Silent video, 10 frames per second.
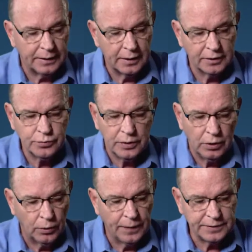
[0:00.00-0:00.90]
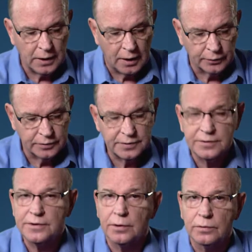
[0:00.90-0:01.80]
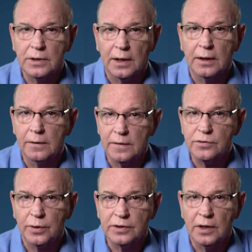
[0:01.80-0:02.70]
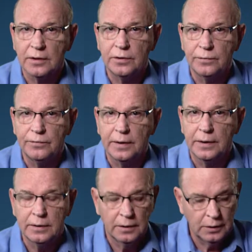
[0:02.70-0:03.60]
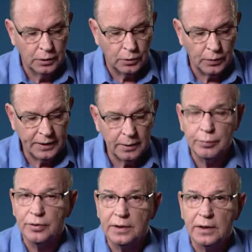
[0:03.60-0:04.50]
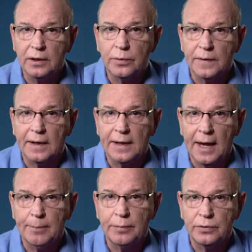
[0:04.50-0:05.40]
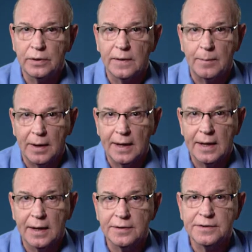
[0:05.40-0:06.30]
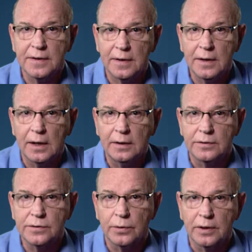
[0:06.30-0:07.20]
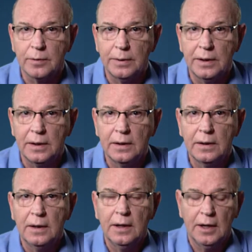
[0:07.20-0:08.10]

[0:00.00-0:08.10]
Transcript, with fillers: Because we hold the tolerances so tight on the Swagelok tube fitting, we can predict what the gap between the body hex and the nut is going to be.